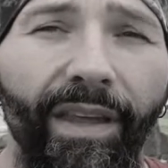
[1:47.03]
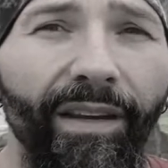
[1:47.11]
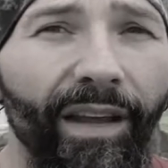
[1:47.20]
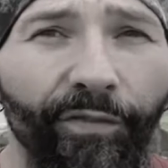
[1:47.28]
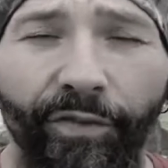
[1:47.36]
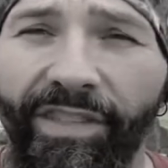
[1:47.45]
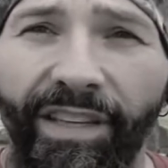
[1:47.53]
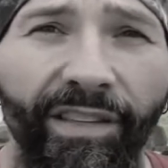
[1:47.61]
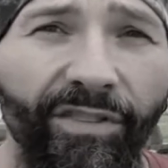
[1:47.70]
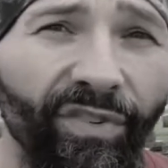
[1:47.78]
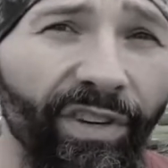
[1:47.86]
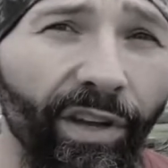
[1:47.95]
Now, if you've seen
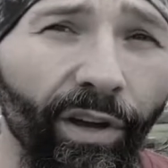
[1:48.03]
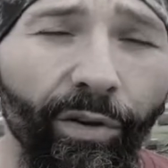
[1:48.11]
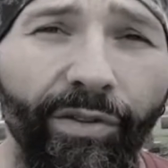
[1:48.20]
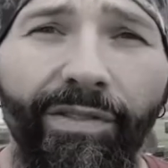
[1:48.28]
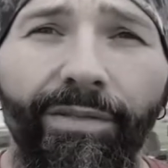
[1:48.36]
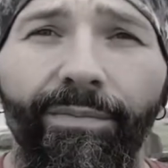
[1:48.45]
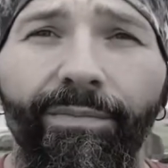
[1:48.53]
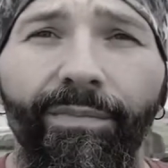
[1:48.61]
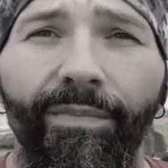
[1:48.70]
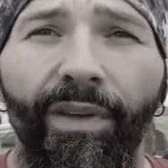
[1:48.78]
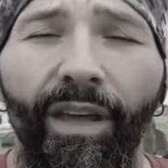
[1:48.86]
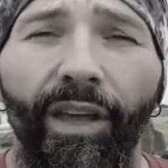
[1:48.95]
these videos,
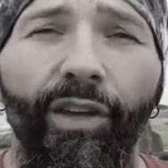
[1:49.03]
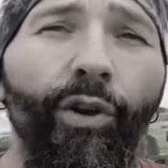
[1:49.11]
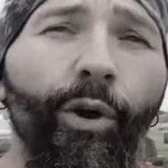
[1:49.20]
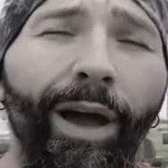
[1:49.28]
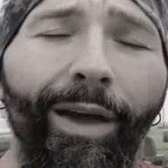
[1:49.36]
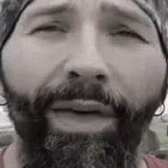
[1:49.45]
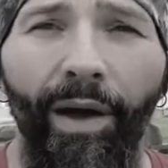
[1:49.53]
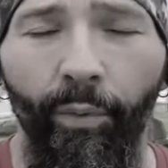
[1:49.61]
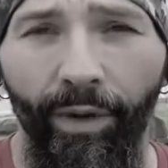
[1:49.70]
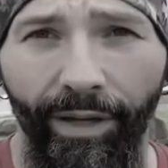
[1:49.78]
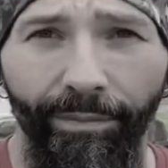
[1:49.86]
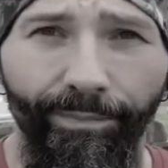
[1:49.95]
you know how that
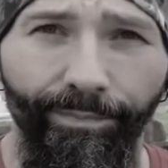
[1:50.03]
went.